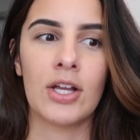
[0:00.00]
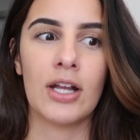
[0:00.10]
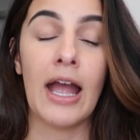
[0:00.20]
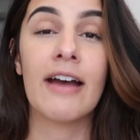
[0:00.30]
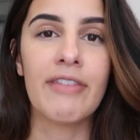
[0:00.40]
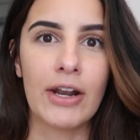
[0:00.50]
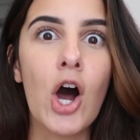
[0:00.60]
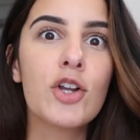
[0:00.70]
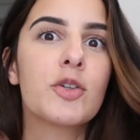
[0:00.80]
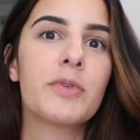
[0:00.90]
have that
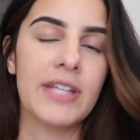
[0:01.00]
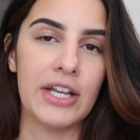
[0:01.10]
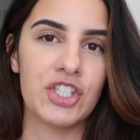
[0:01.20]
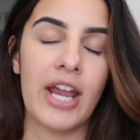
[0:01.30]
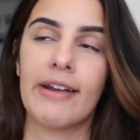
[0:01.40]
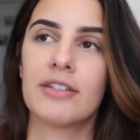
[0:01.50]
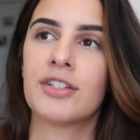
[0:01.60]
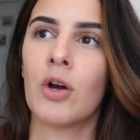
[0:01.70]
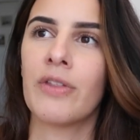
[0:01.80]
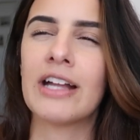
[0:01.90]
100% chance.
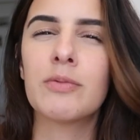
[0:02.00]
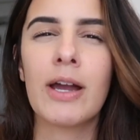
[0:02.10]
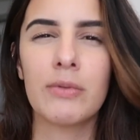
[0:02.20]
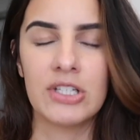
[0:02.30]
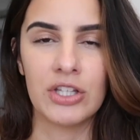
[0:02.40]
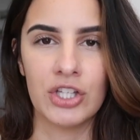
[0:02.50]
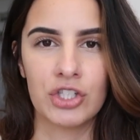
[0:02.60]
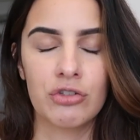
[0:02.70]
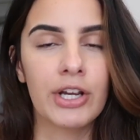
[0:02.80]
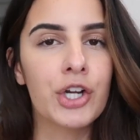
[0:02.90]
So that's why we did the
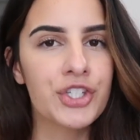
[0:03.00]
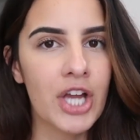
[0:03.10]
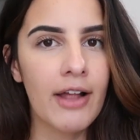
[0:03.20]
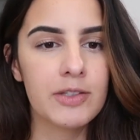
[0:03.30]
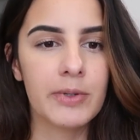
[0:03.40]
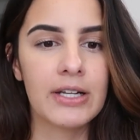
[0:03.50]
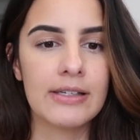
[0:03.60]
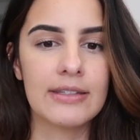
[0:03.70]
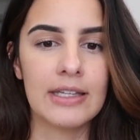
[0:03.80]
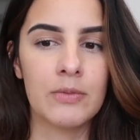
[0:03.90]
trigger shots,
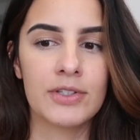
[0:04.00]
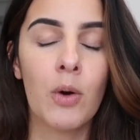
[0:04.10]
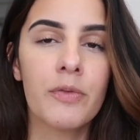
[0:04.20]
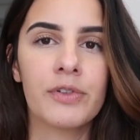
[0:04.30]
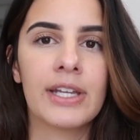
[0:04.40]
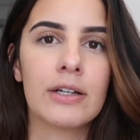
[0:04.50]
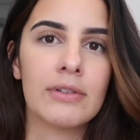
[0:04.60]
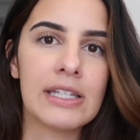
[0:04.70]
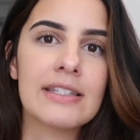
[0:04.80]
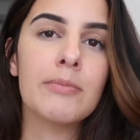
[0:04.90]
because it was hopefully going to
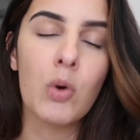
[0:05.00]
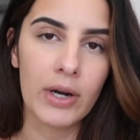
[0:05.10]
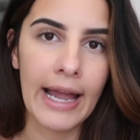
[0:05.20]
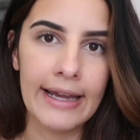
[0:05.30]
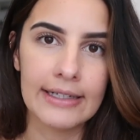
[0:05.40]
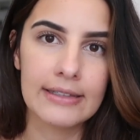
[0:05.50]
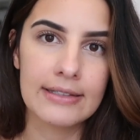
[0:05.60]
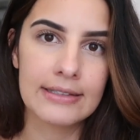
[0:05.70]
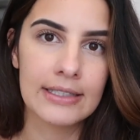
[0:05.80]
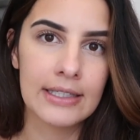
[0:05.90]
release more eggs.